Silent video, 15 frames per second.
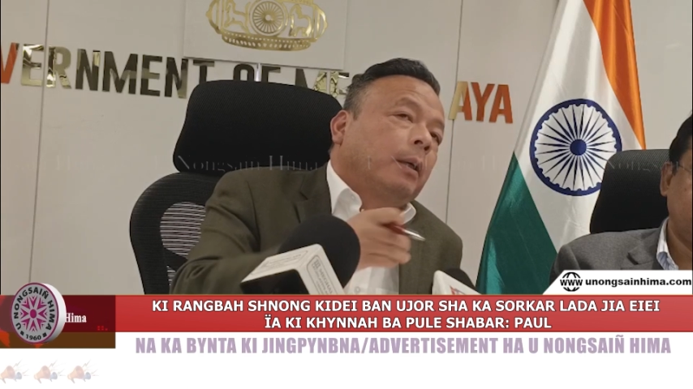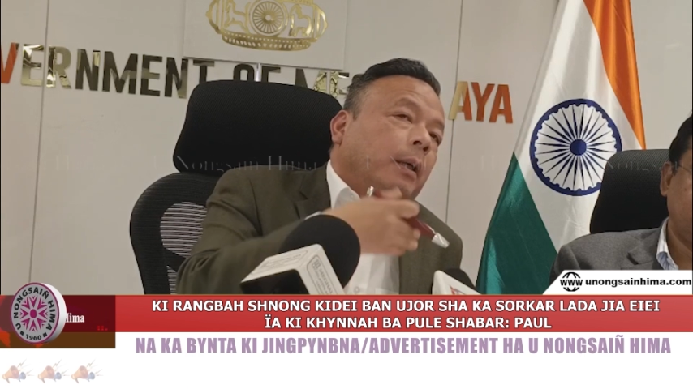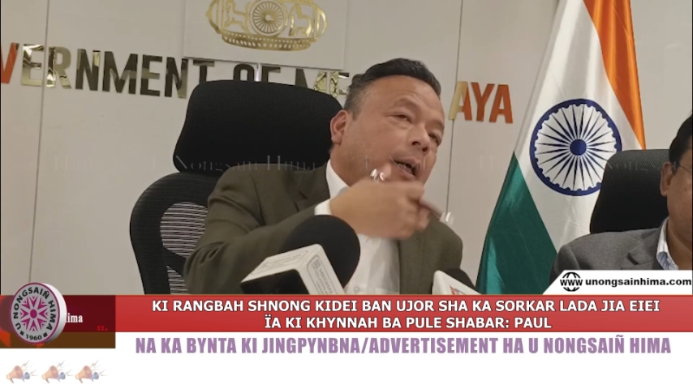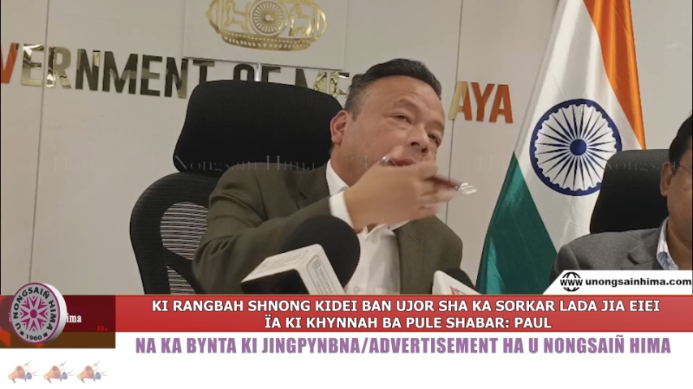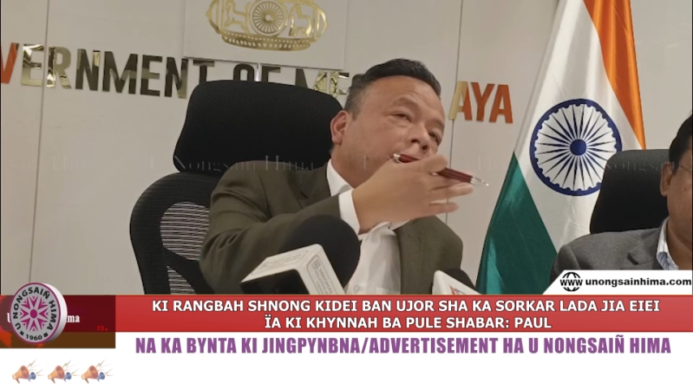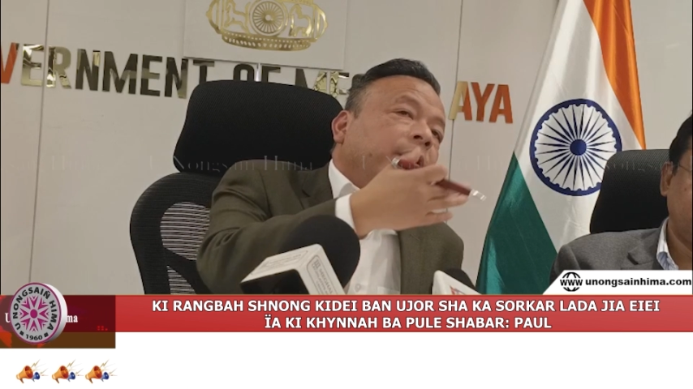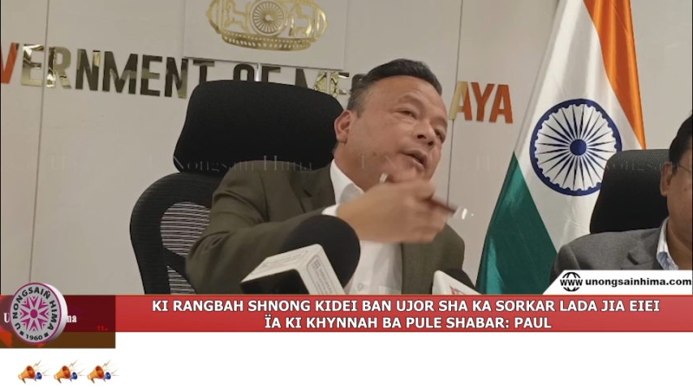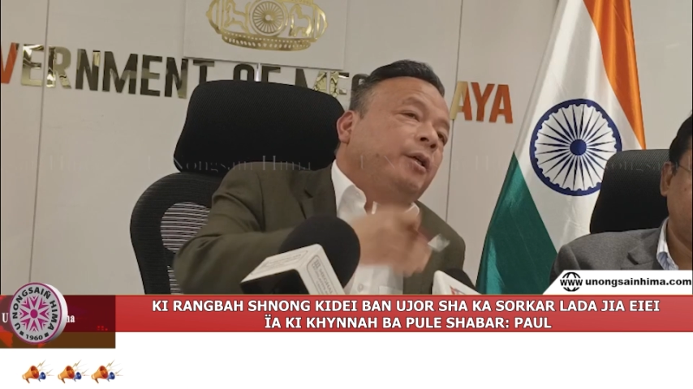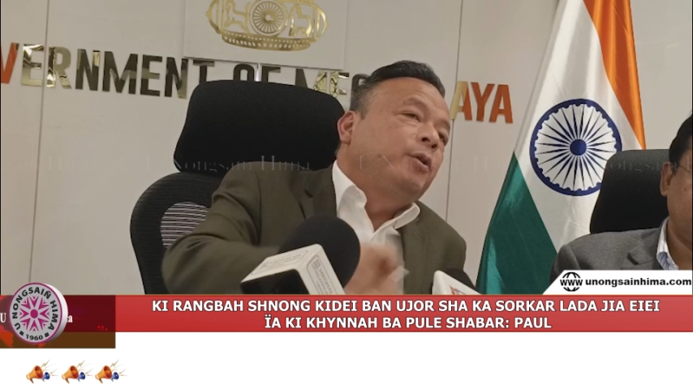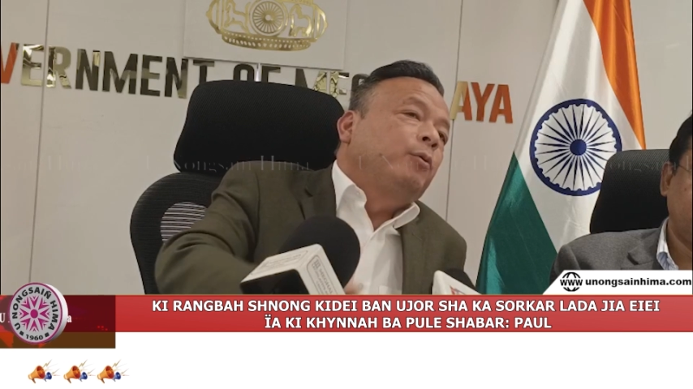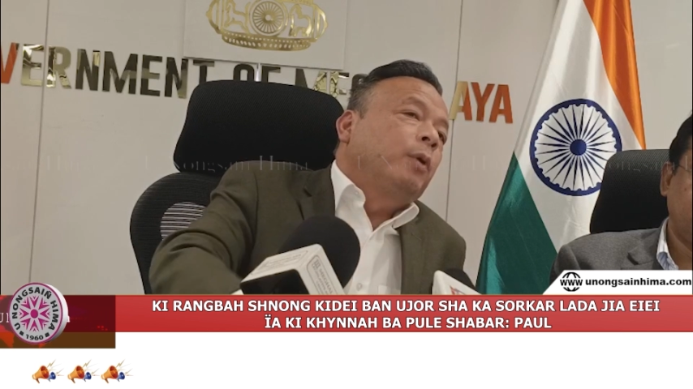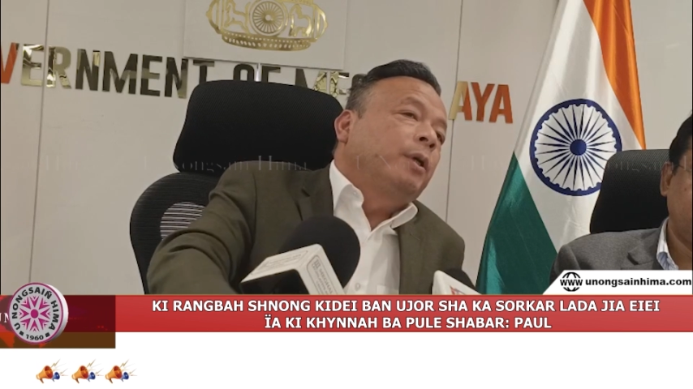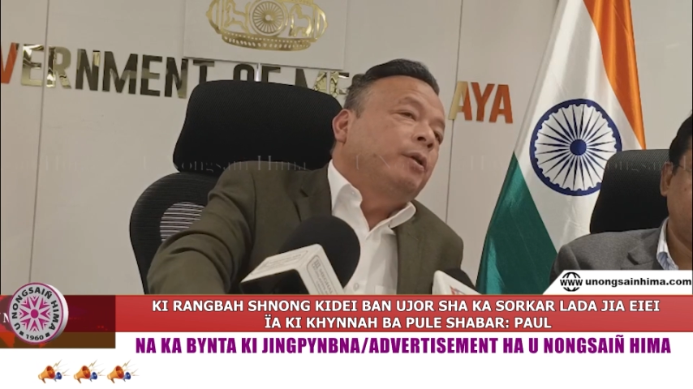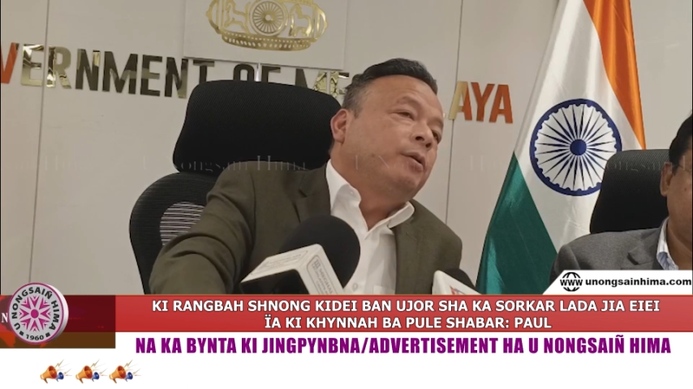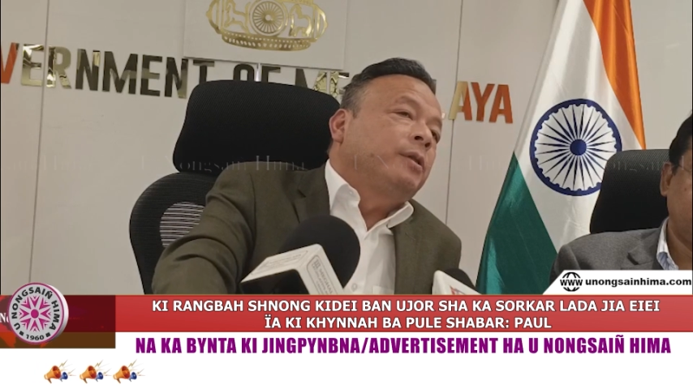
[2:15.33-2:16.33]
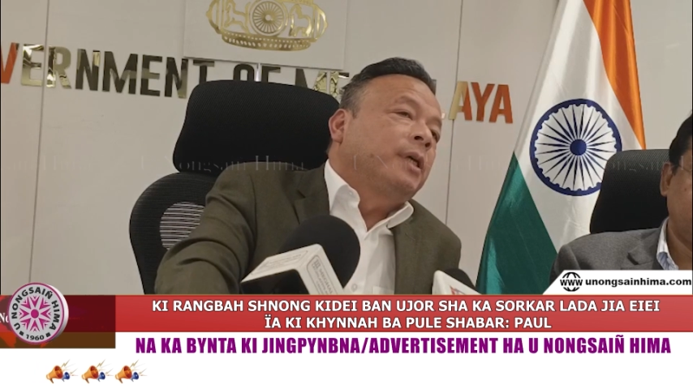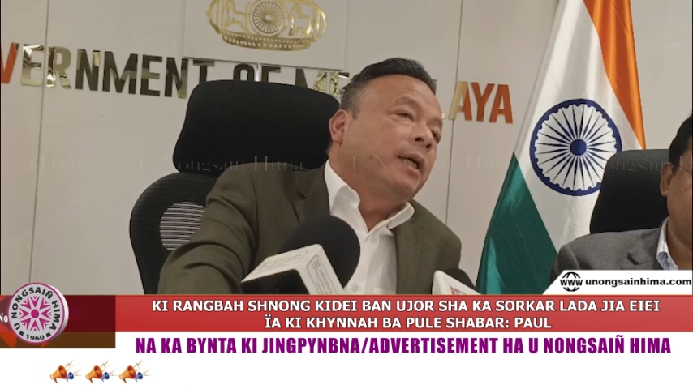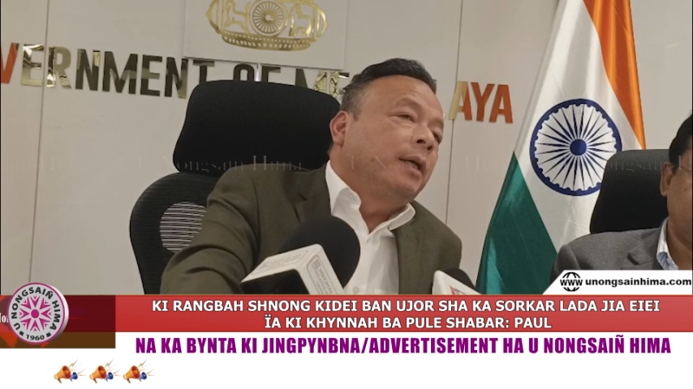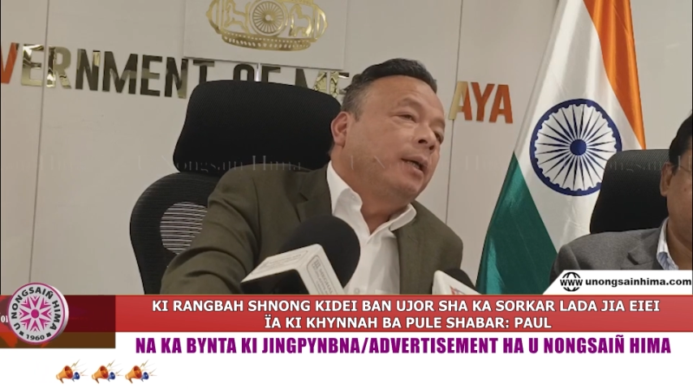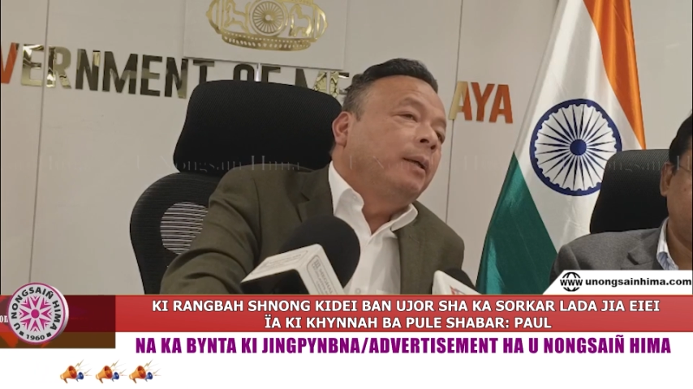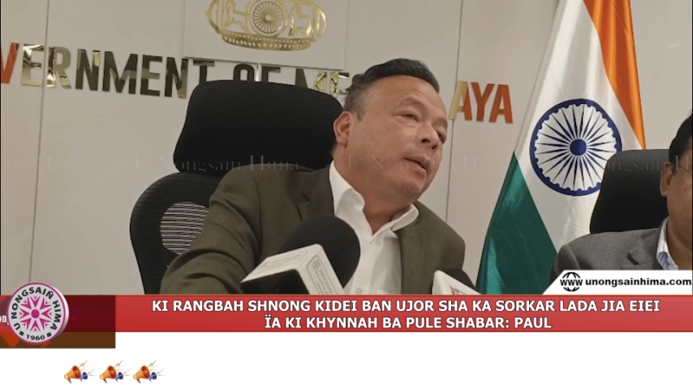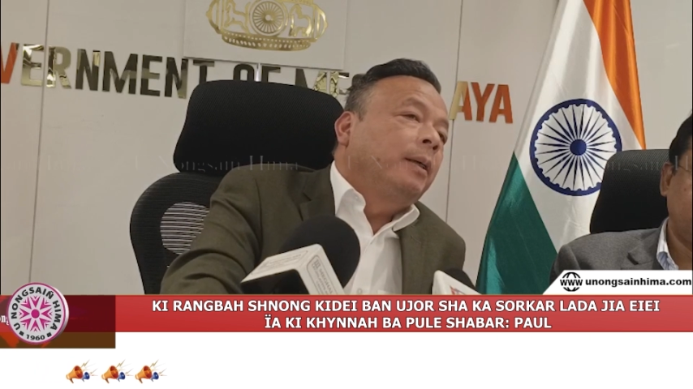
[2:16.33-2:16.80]
I agree to what you
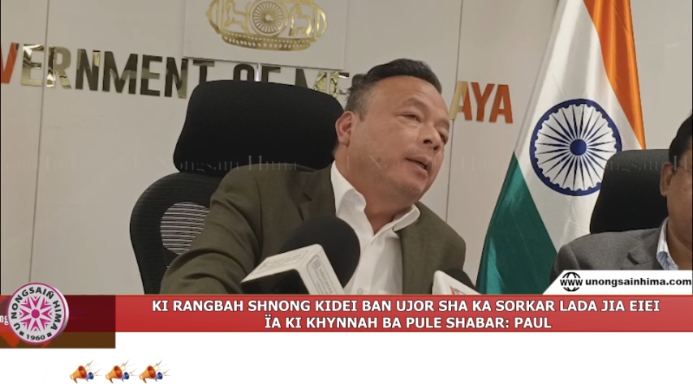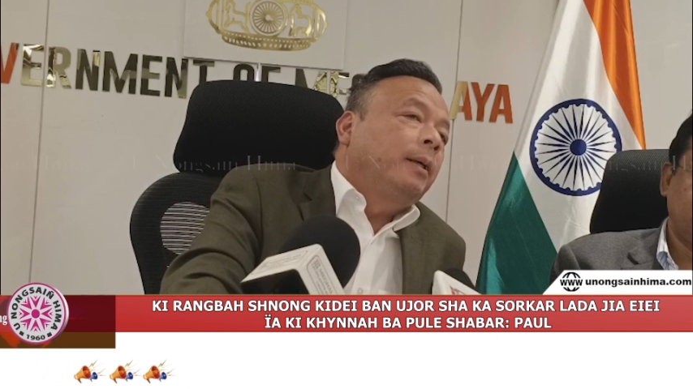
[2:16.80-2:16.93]
say,